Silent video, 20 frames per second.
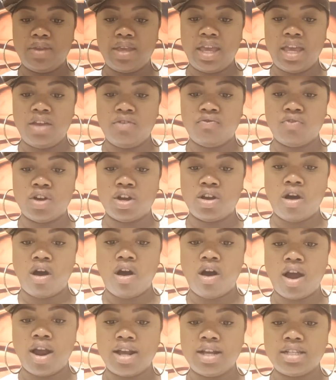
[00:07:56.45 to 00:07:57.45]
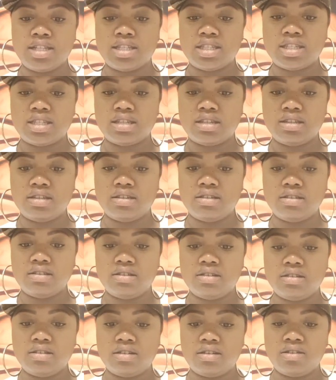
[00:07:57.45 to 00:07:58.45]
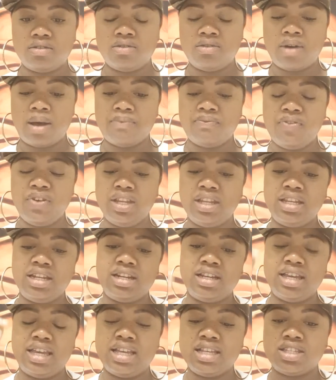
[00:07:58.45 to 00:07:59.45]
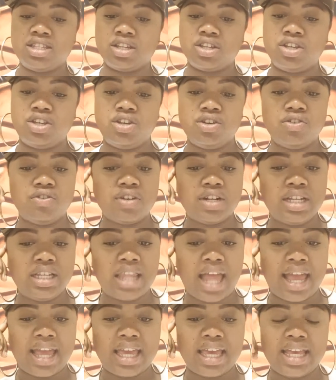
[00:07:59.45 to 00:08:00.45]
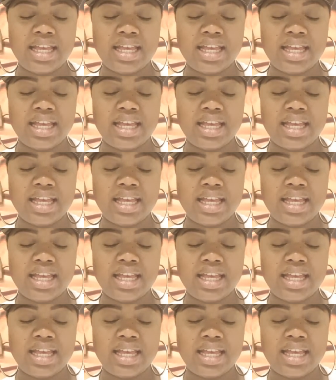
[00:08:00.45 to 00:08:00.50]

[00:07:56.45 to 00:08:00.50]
in regards. Oh, I'm feeling an insecurity, like